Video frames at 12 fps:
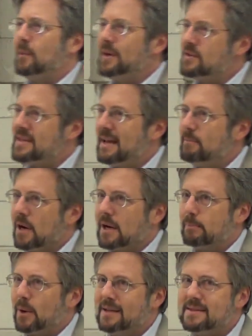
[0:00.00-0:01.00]
When you say
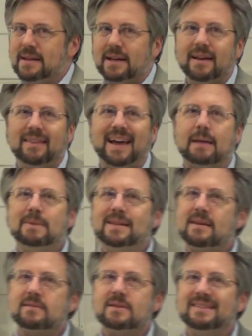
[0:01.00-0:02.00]
market pricing, that
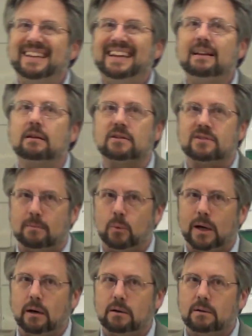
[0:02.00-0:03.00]
means there's a dealer
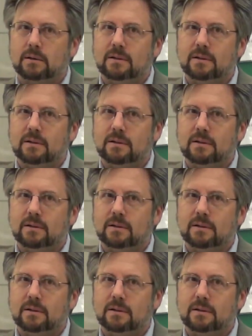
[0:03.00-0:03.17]
somewhere.